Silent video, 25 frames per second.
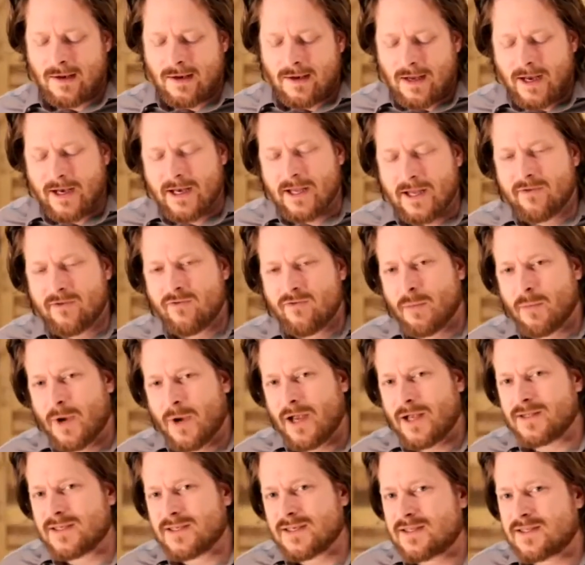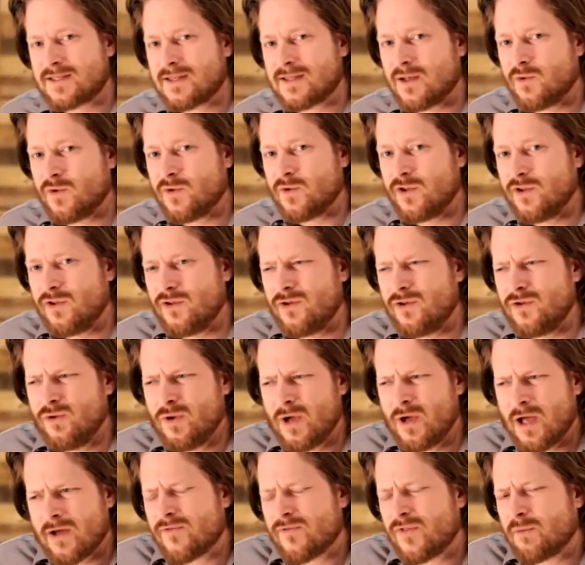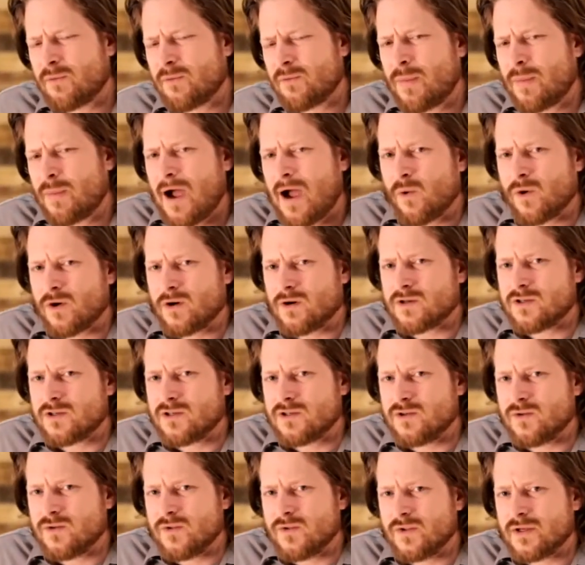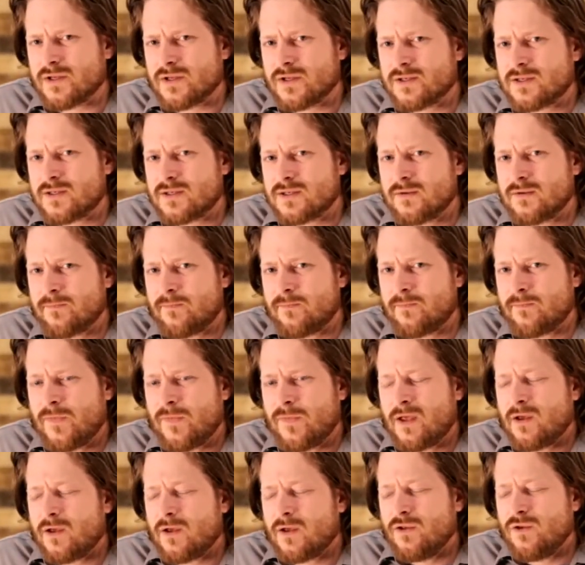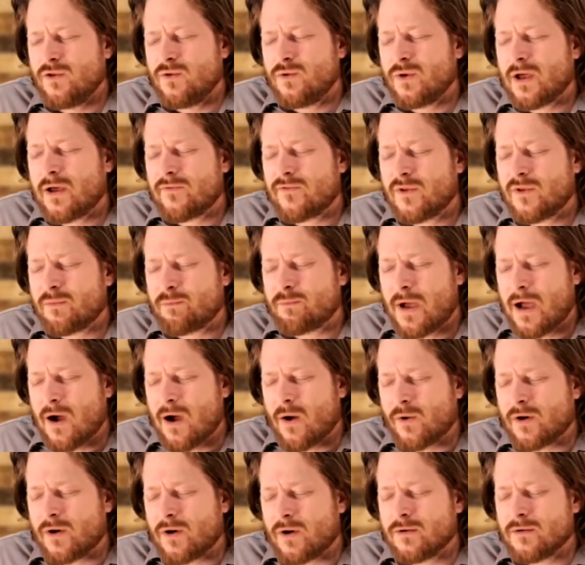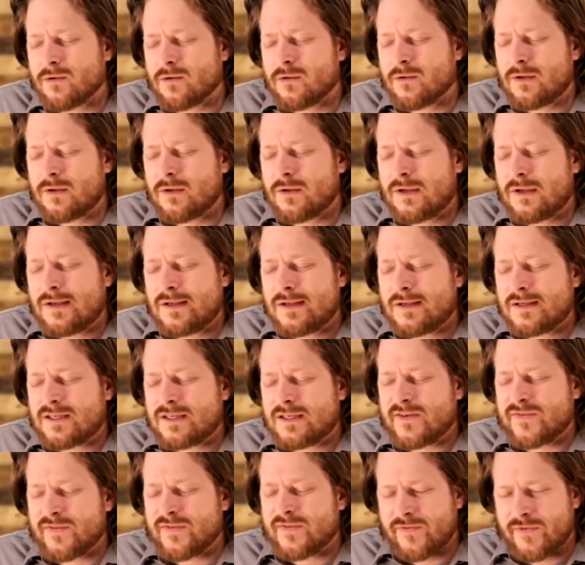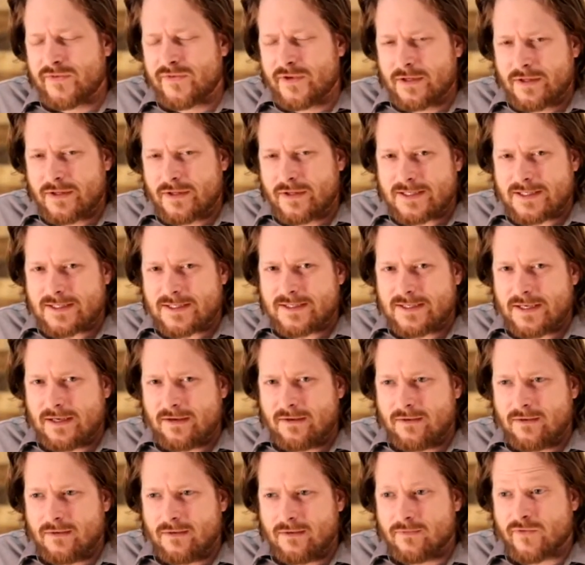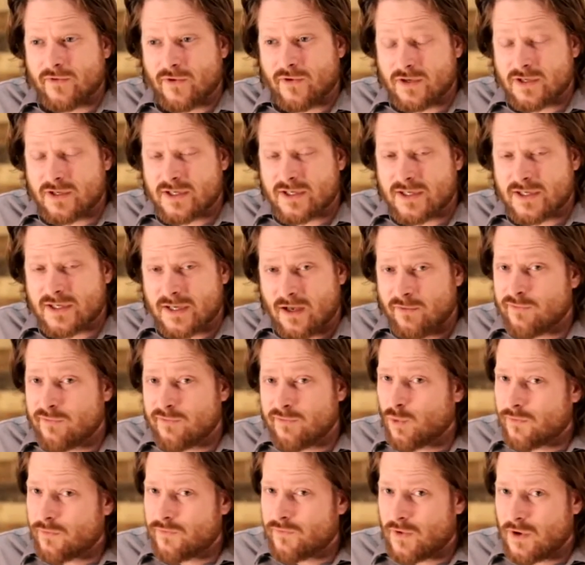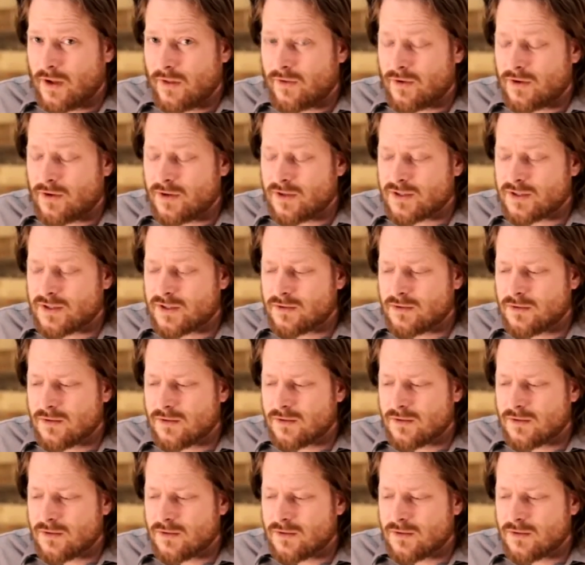And he reminds us that you have the power to do this. You have the power to fulfill this need for yourself or for others.